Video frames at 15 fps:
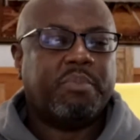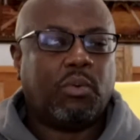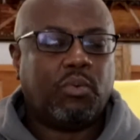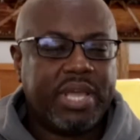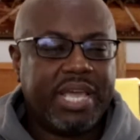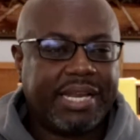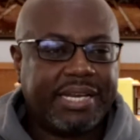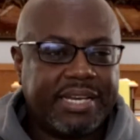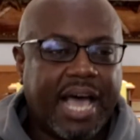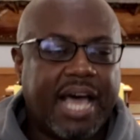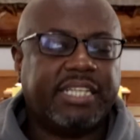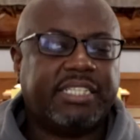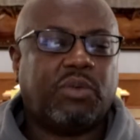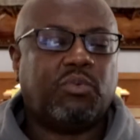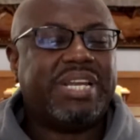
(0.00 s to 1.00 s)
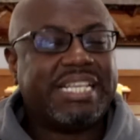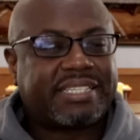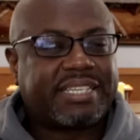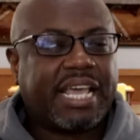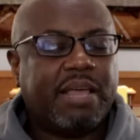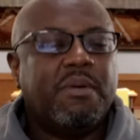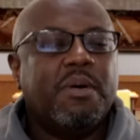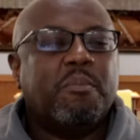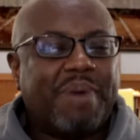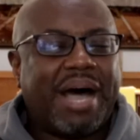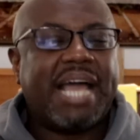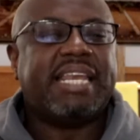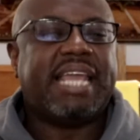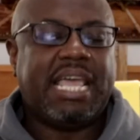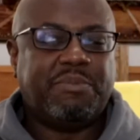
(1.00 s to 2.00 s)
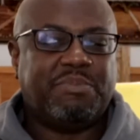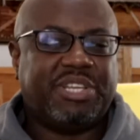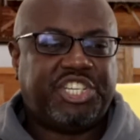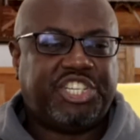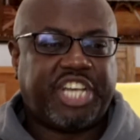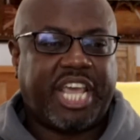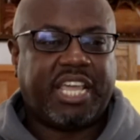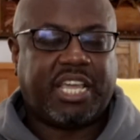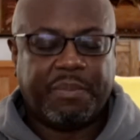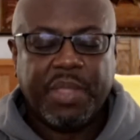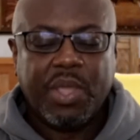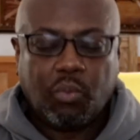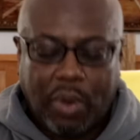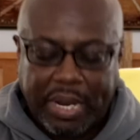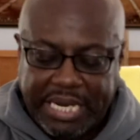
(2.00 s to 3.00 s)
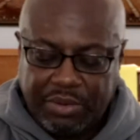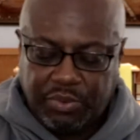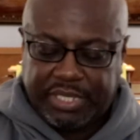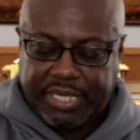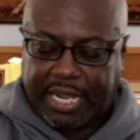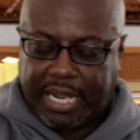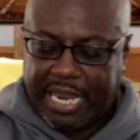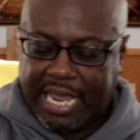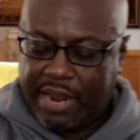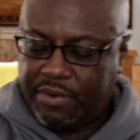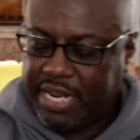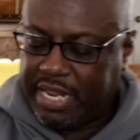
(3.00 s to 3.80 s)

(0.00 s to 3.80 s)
but we're acknowledging, when he said, my name is Jacob, what he was declaring